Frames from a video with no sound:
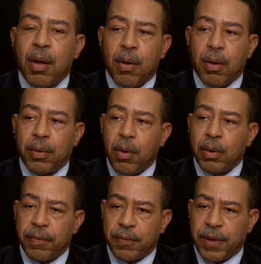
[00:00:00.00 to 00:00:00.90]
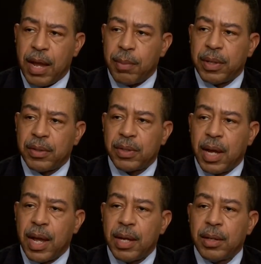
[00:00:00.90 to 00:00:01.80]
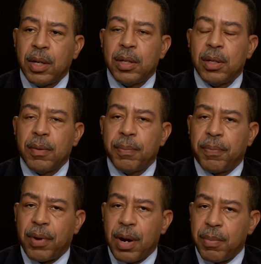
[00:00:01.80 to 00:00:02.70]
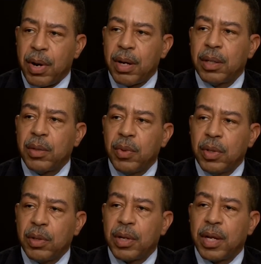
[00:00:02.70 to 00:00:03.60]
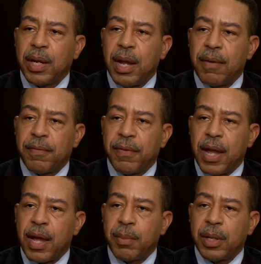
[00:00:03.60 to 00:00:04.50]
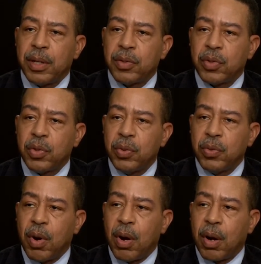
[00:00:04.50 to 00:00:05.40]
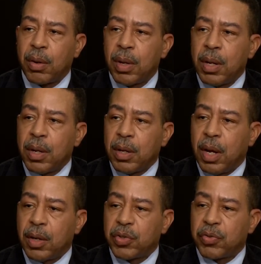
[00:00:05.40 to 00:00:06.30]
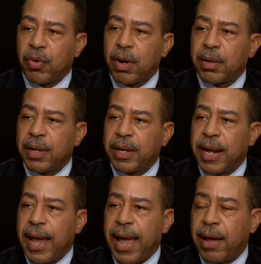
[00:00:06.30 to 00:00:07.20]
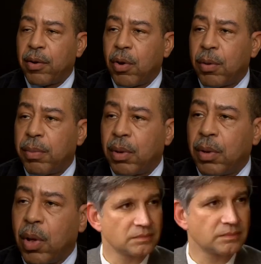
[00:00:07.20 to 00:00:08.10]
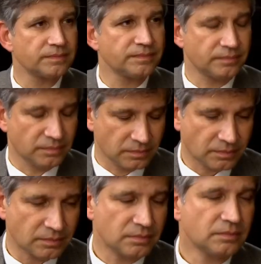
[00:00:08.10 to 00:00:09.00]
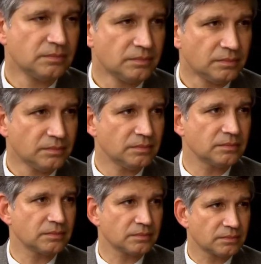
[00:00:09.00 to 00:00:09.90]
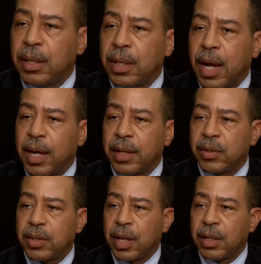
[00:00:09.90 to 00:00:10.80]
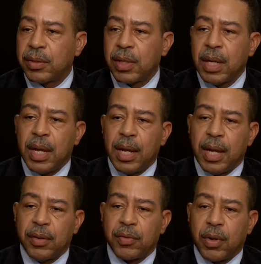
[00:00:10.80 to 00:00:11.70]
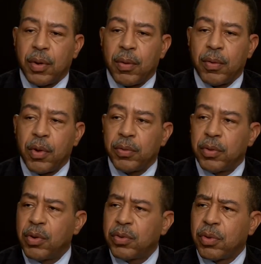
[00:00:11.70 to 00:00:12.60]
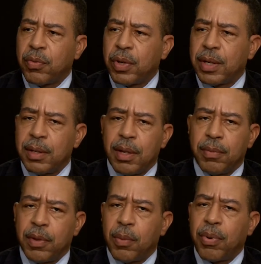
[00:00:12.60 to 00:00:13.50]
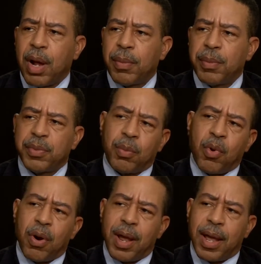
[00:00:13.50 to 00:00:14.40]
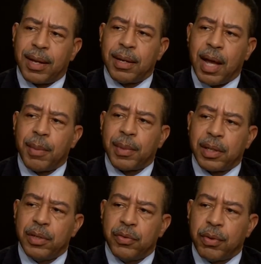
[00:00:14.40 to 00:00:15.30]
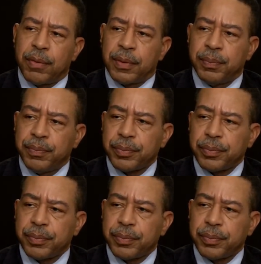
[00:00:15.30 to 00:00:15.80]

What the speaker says: On the family side, you know, primarily we're looking at families who are struggling at or below the poverty levels, you know, in the United States. And so those are really, their problems are more economically driven